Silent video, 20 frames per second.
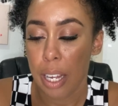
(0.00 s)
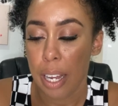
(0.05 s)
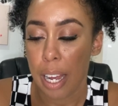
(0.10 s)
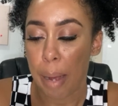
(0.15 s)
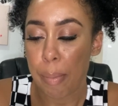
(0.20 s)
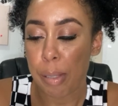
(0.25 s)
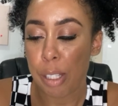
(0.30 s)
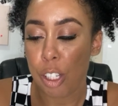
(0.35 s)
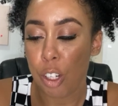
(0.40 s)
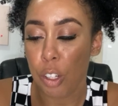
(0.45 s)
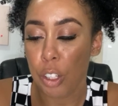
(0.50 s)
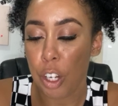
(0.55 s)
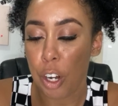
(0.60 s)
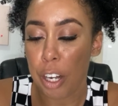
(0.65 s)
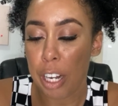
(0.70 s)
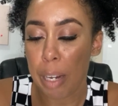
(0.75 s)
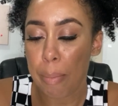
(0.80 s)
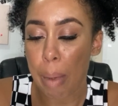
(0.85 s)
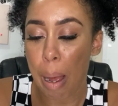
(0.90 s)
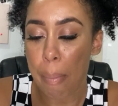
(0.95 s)
I'm still
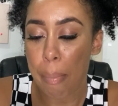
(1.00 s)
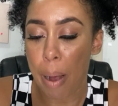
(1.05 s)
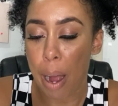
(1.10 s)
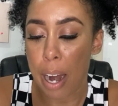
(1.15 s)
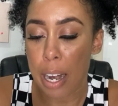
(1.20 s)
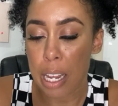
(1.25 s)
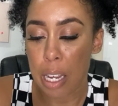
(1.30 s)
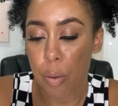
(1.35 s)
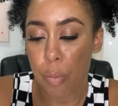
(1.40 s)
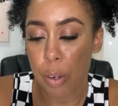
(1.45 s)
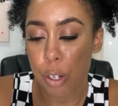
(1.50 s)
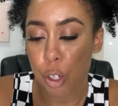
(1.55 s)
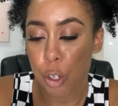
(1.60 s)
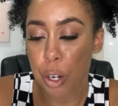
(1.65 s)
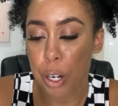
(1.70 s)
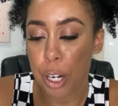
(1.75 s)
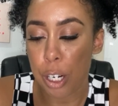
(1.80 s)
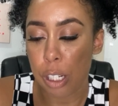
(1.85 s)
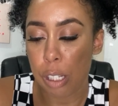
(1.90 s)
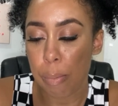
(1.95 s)
learning my body and what
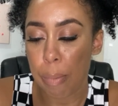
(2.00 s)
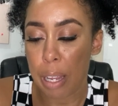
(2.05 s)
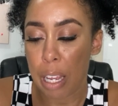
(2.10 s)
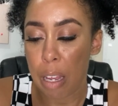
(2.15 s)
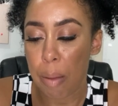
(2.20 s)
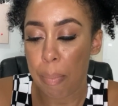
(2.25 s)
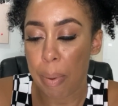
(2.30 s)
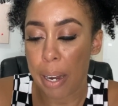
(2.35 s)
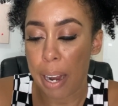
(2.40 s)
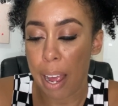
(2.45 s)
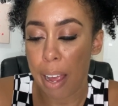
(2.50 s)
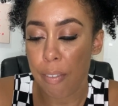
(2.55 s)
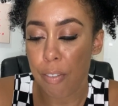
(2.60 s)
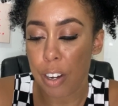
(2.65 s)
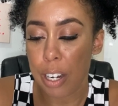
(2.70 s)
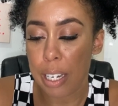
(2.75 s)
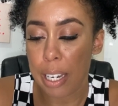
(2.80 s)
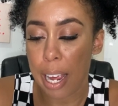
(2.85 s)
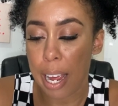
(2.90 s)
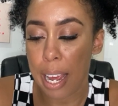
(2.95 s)
triggers me, but
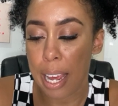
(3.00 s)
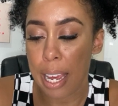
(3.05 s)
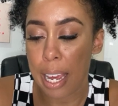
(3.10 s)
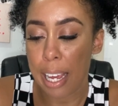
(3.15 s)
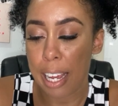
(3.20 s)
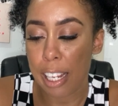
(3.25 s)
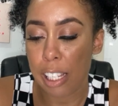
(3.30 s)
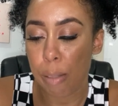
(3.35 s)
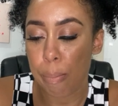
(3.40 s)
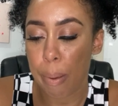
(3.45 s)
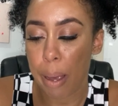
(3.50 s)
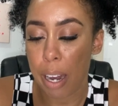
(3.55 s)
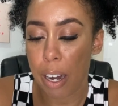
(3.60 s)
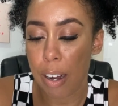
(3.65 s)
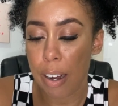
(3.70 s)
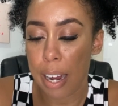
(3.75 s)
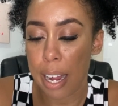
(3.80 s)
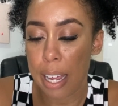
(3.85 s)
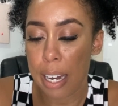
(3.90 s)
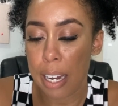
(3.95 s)
every day it gets
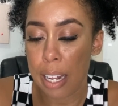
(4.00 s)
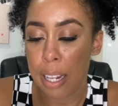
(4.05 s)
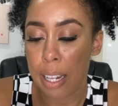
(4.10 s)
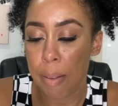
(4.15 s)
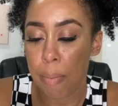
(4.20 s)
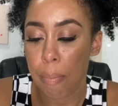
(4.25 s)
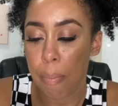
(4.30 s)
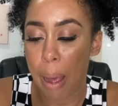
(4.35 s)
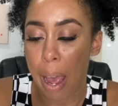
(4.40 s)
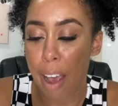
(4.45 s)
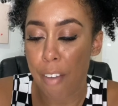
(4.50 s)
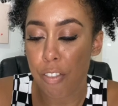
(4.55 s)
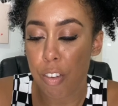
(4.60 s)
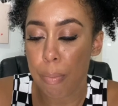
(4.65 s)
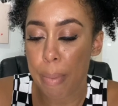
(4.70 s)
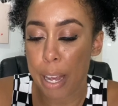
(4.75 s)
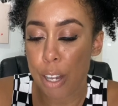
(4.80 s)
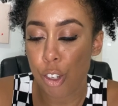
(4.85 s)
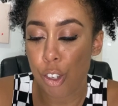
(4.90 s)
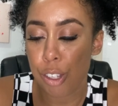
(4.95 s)
better. And in my
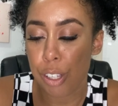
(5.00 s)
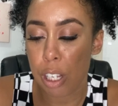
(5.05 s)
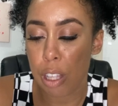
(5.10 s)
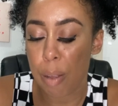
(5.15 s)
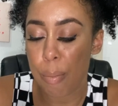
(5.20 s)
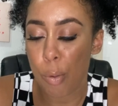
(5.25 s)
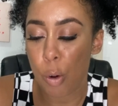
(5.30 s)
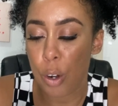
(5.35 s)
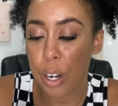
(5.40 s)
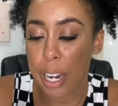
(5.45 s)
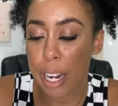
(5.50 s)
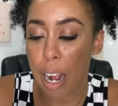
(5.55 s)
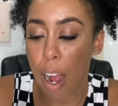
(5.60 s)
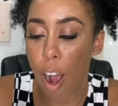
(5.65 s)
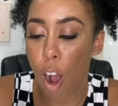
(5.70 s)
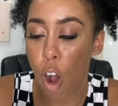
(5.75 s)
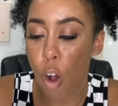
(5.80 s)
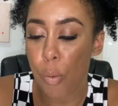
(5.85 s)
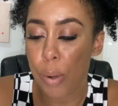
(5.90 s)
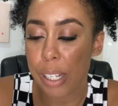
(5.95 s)
affirmations in the morning, I
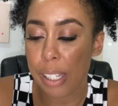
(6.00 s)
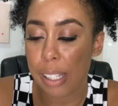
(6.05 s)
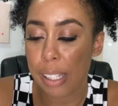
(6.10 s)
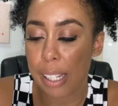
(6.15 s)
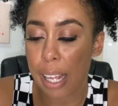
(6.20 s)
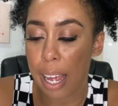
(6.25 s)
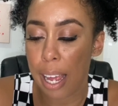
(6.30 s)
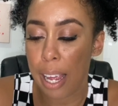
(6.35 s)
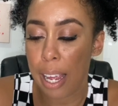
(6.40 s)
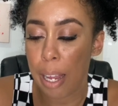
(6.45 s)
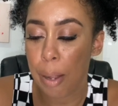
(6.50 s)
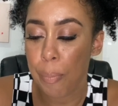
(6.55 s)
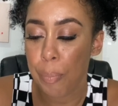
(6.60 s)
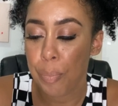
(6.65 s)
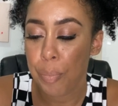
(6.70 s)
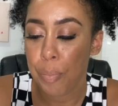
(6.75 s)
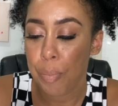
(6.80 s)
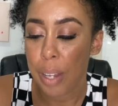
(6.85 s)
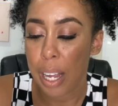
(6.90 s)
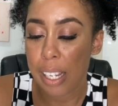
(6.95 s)
always say,
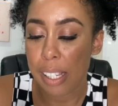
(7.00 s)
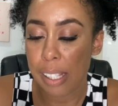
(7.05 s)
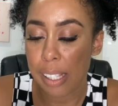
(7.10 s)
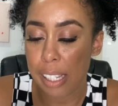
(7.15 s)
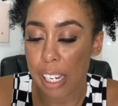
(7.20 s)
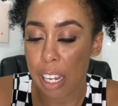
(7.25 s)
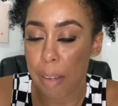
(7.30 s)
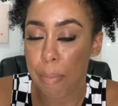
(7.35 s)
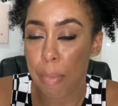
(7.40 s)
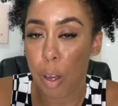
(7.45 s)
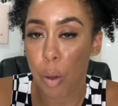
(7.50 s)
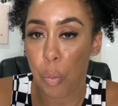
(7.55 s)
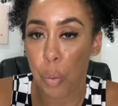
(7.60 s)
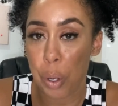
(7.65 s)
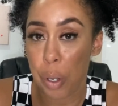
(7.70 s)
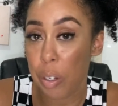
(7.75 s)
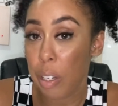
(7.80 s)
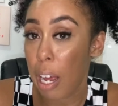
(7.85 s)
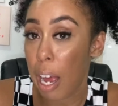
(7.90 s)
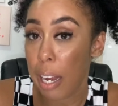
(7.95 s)
a stigma
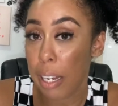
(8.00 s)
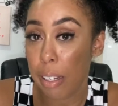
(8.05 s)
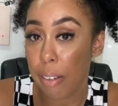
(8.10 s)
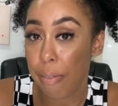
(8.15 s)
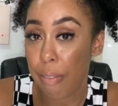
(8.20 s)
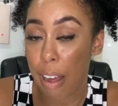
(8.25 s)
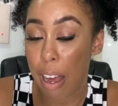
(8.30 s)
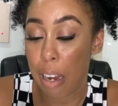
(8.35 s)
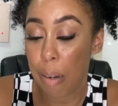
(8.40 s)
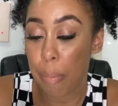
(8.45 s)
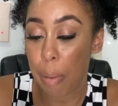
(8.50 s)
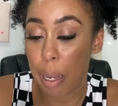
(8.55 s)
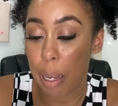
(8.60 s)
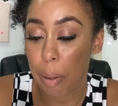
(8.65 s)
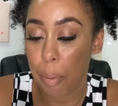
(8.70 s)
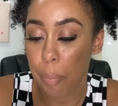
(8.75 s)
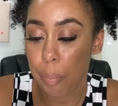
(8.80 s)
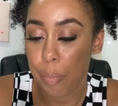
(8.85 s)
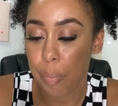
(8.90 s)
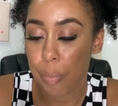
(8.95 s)
will not define me.